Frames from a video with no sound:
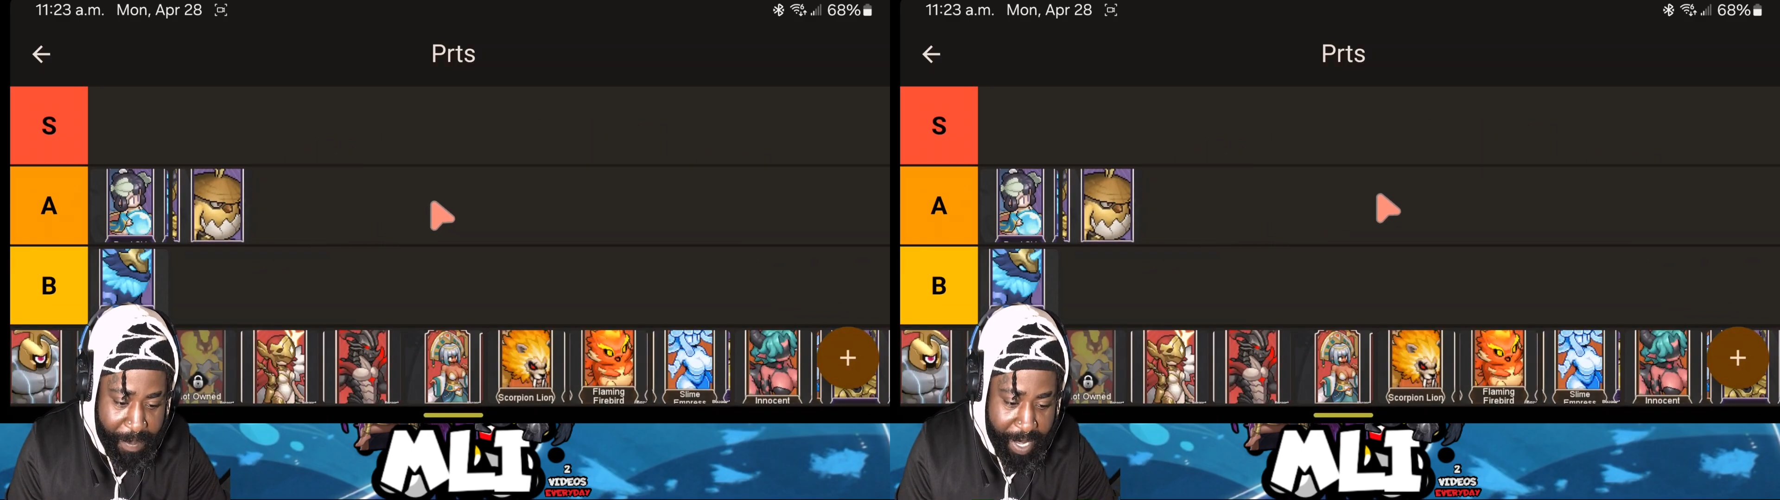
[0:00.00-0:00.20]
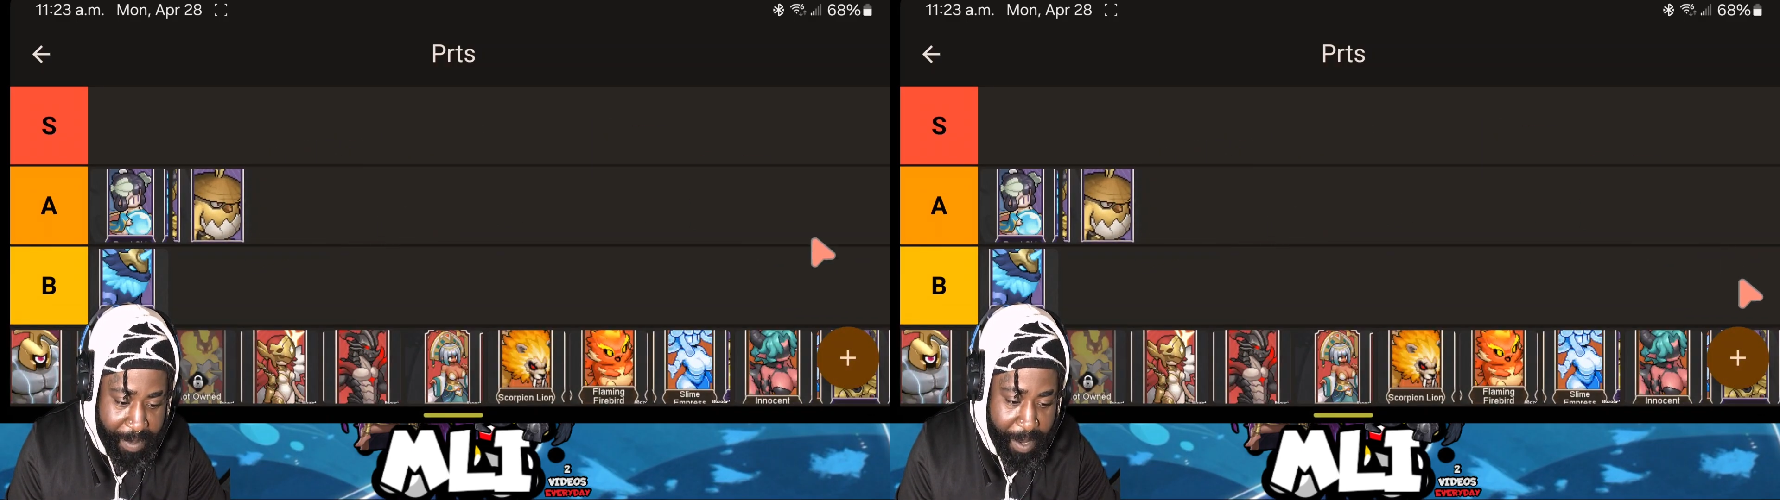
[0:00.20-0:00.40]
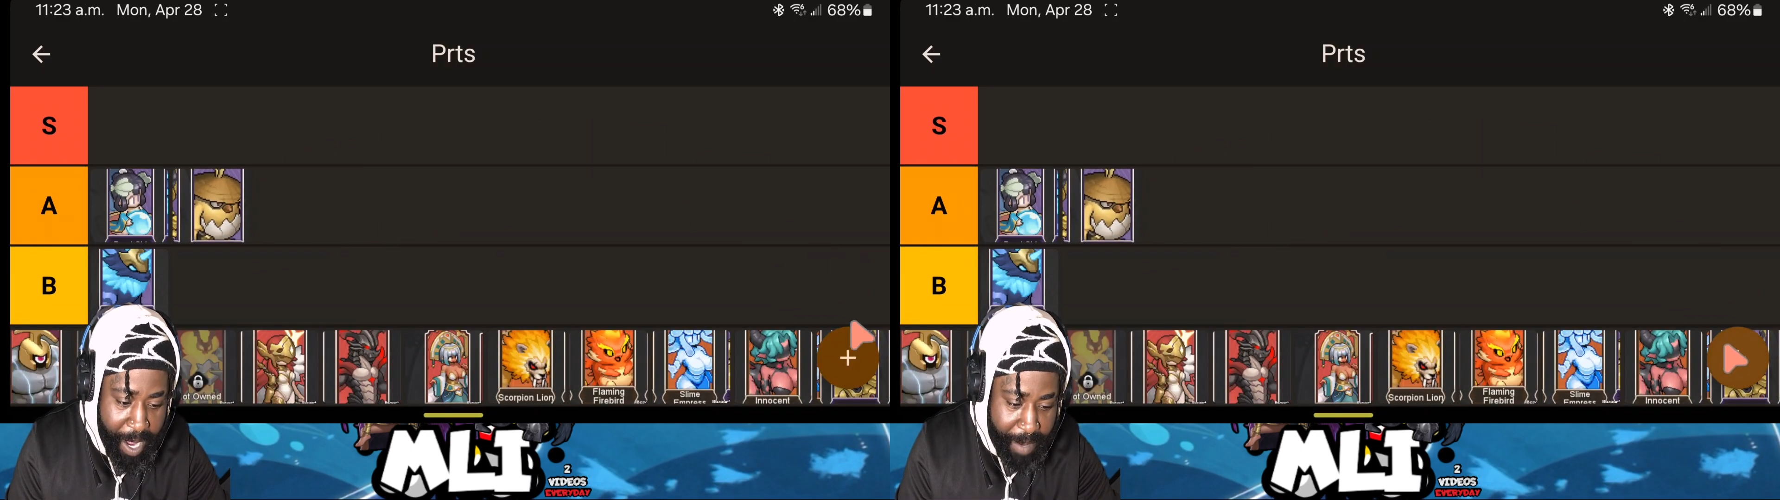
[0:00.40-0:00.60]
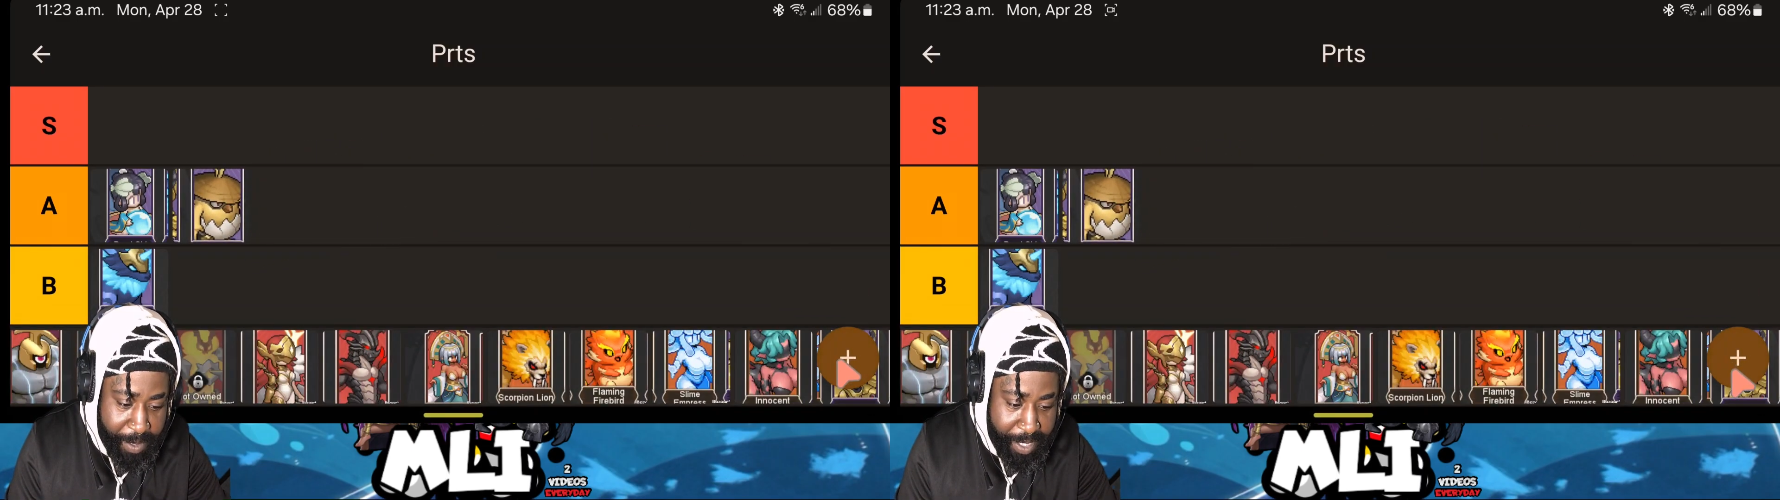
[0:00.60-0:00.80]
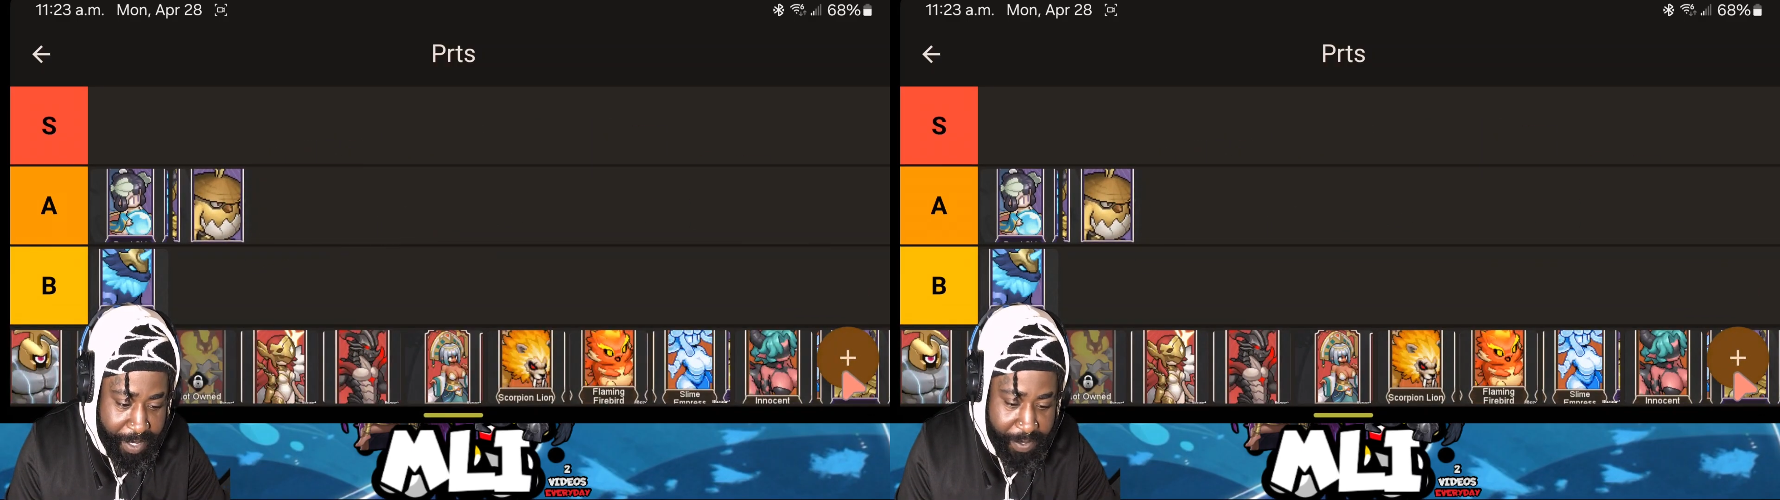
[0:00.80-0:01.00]
pet
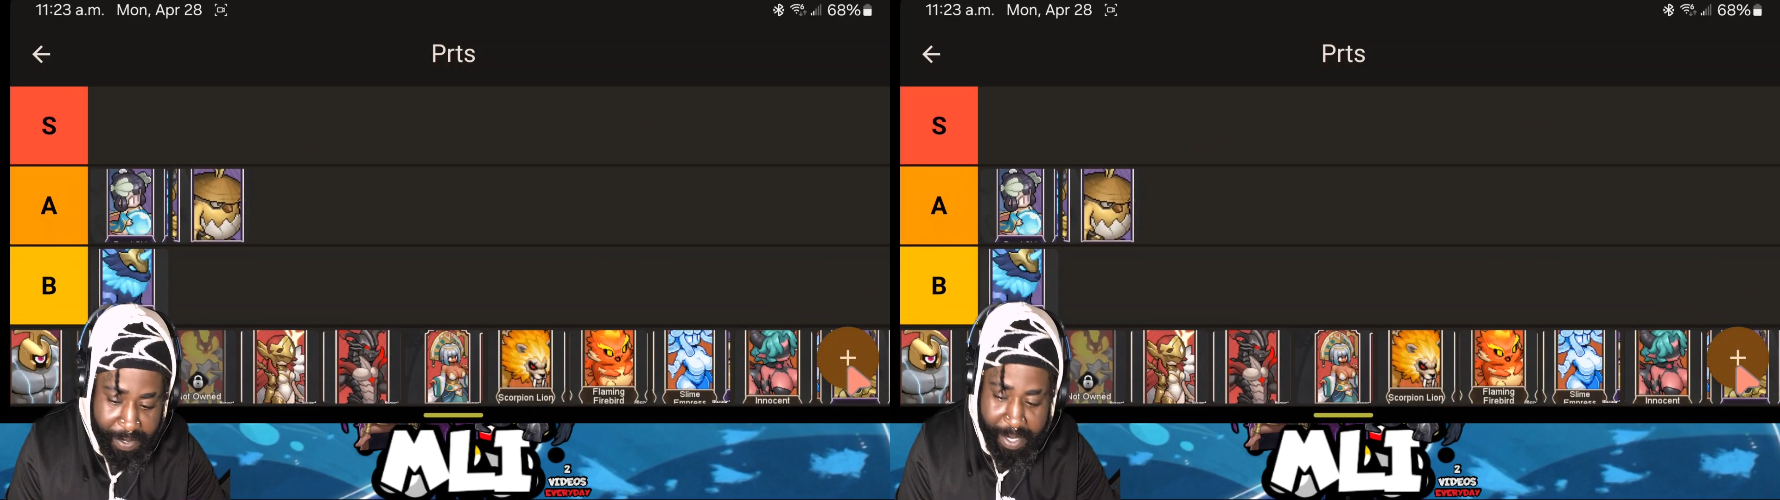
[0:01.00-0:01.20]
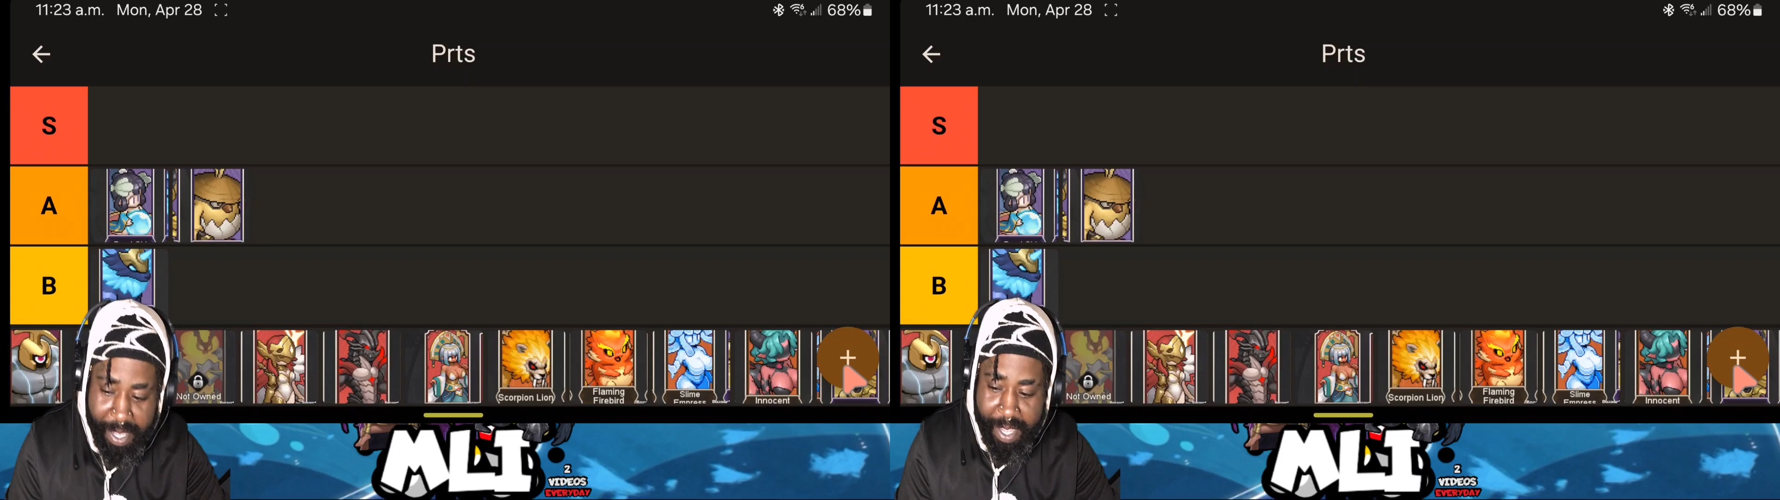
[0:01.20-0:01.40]
options.